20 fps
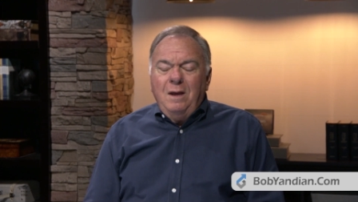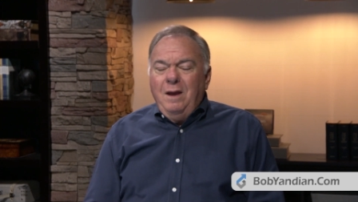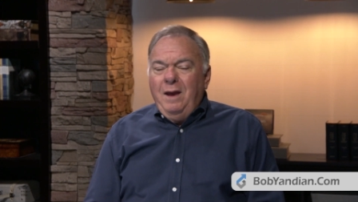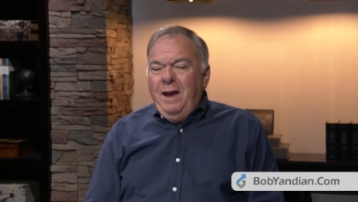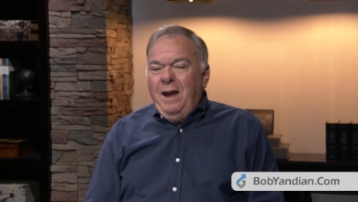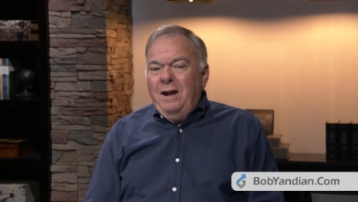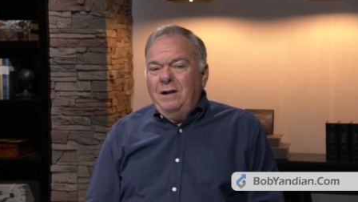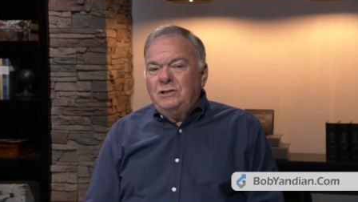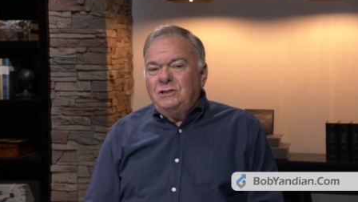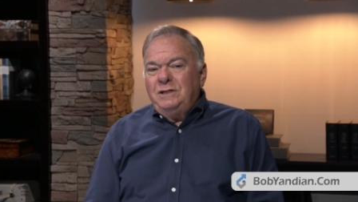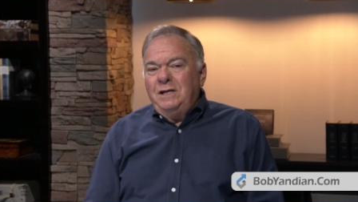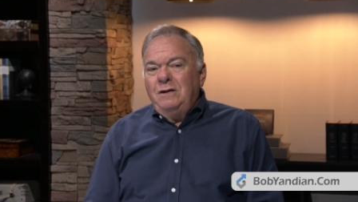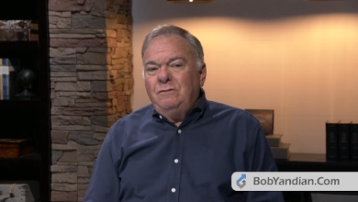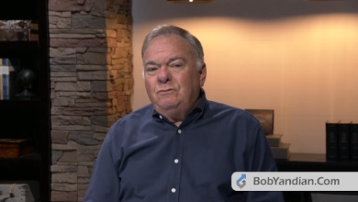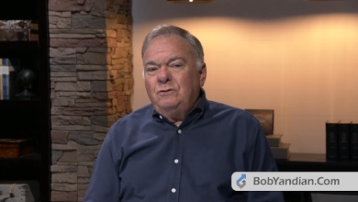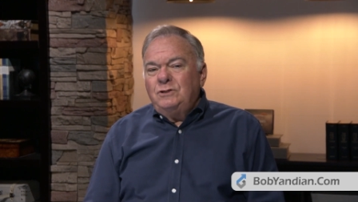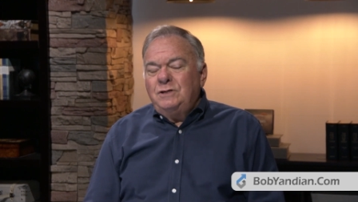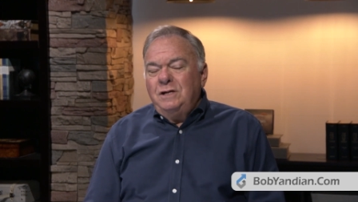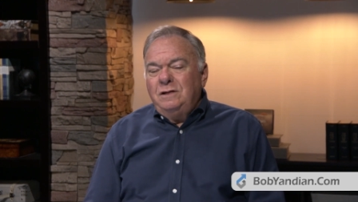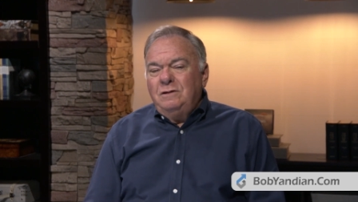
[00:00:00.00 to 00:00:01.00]
And it's
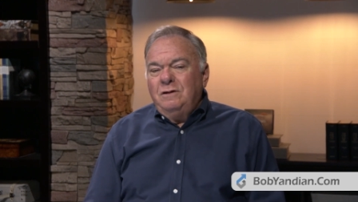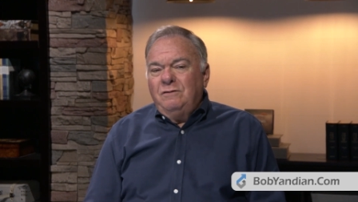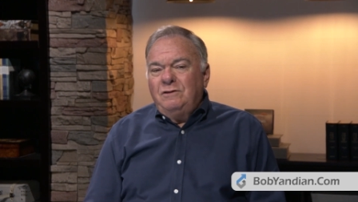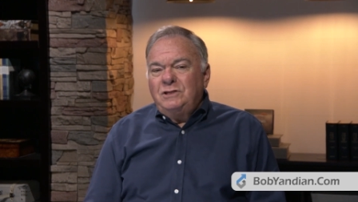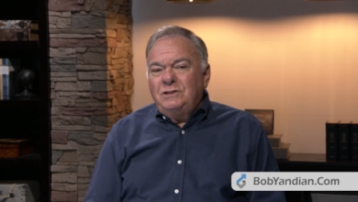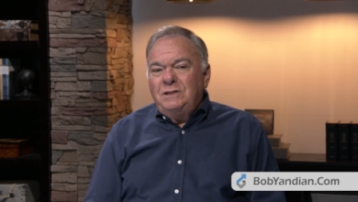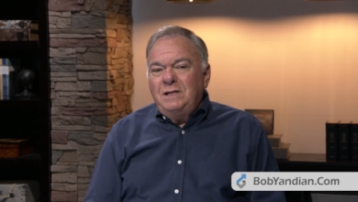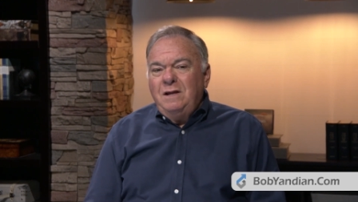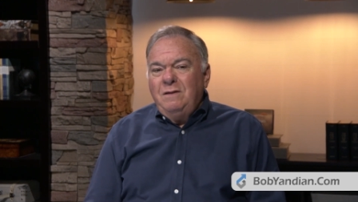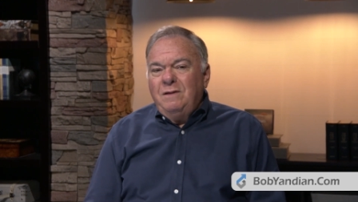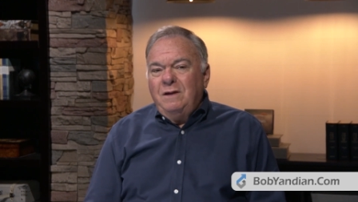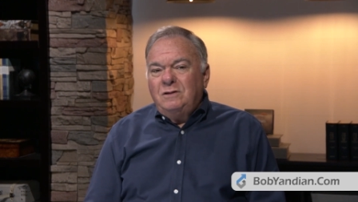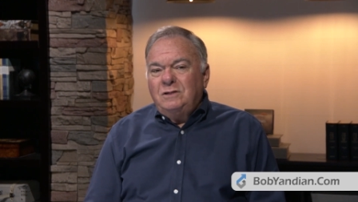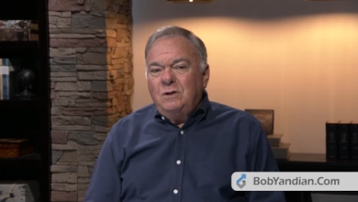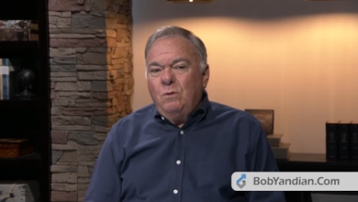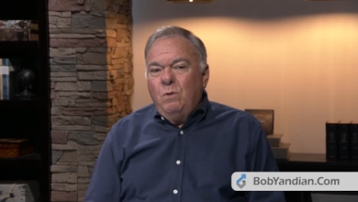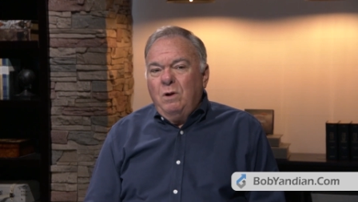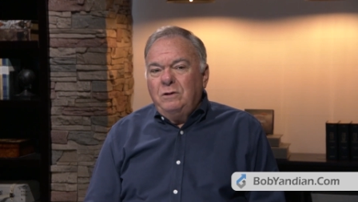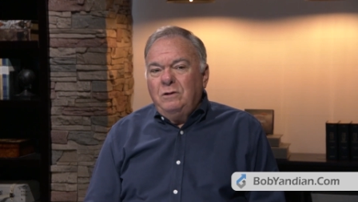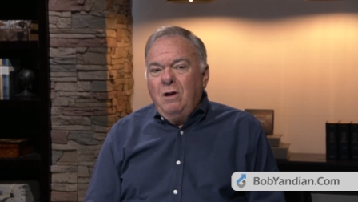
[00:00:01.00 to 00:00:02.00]
interesting to see that
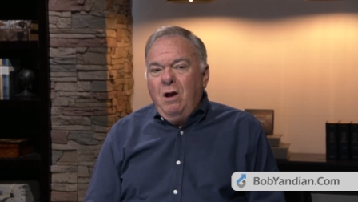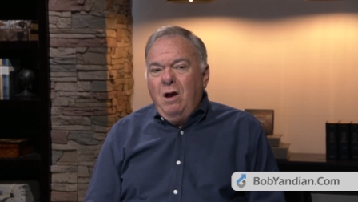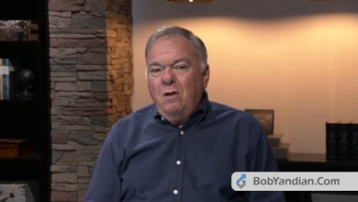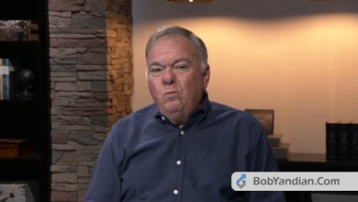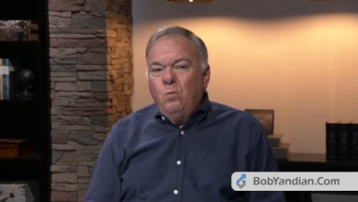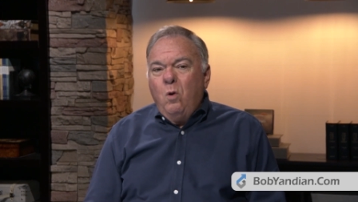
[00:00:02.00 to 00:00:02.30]
uh, what God